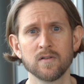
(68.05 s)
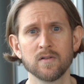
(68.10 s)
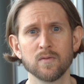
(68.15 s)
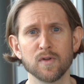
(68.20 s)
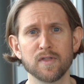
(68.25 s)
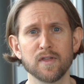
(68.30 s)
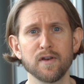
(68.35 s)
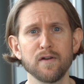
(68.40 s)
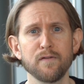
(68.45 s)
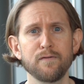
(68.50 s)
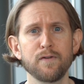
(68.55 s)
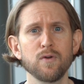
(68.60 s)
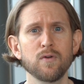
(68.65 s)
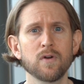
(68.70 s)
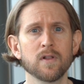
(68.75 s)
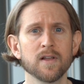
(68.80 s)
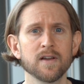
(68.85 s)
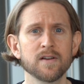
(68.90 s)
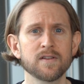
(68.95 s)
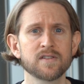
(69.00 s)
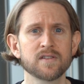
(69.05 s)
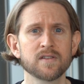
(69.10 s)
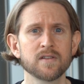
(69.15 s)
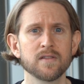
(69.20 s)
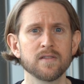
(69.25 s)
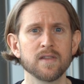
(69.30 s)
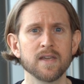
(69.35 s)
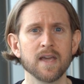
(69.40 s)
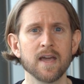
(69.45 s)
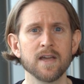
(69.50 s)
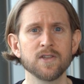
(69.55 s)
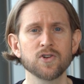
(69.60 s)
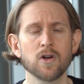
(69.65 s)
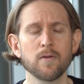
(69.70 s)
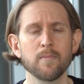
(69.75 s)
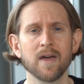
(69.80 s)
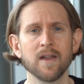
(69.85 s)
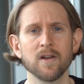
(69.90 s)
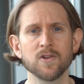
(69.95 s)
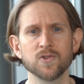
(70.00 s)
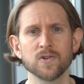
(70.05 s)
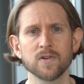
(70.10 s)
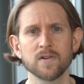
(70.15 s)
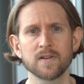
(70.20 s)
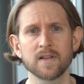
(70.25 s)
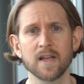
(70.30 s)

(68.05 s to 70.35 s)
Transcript: Within a few clicks, the HR manager